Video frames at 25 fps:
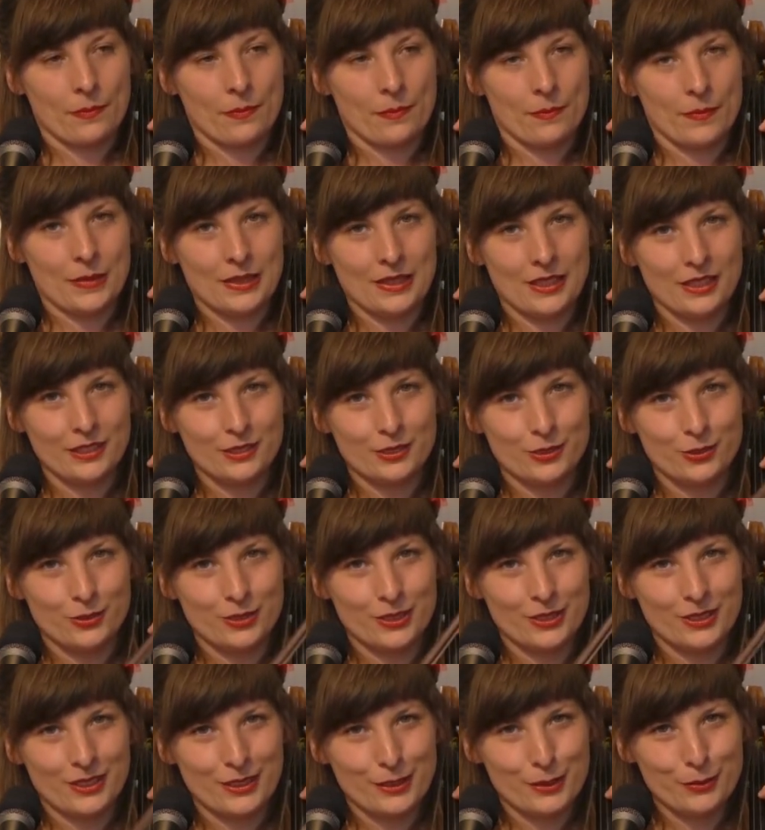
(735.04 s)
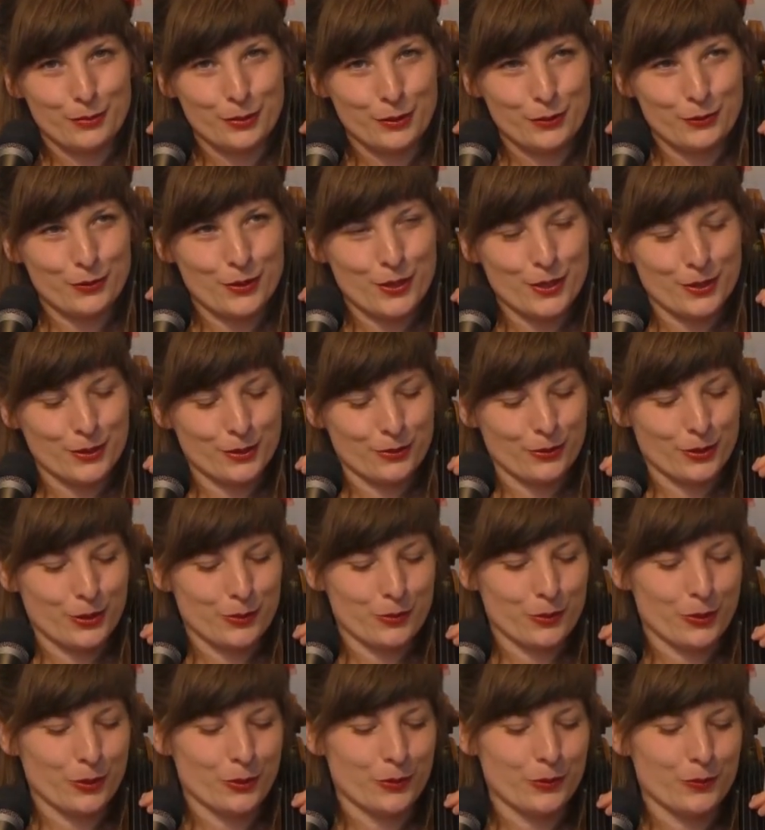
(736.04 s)
But let's do it a little bit faster with the
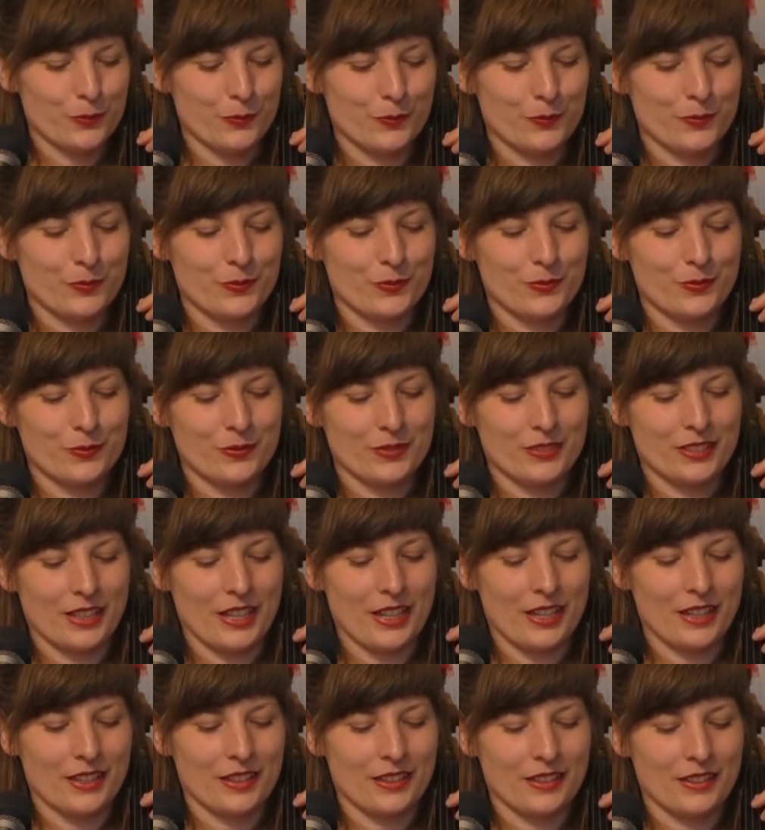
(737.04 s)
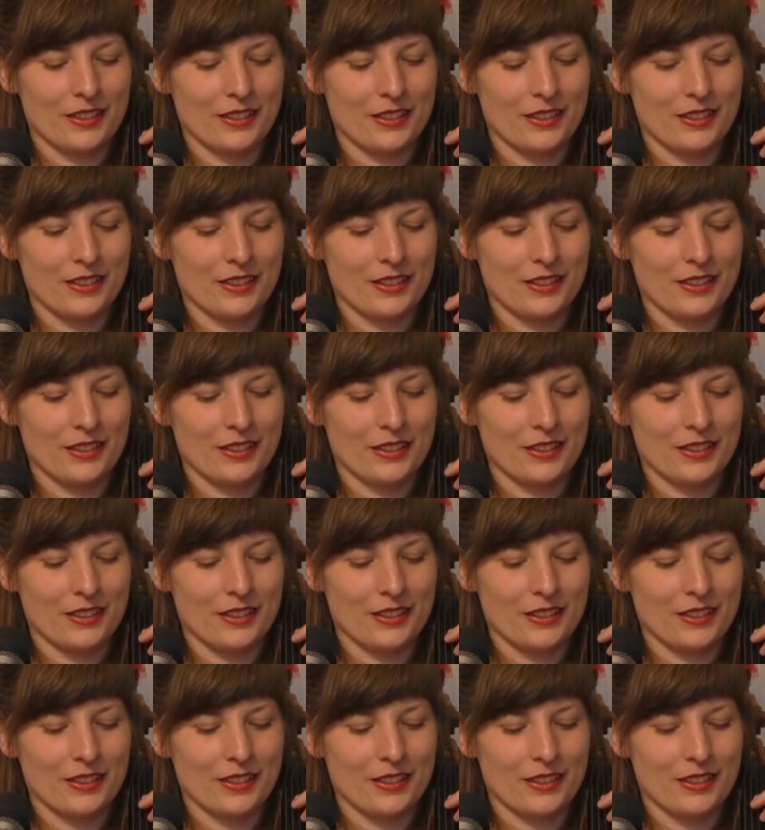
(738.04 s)
bow. Okay.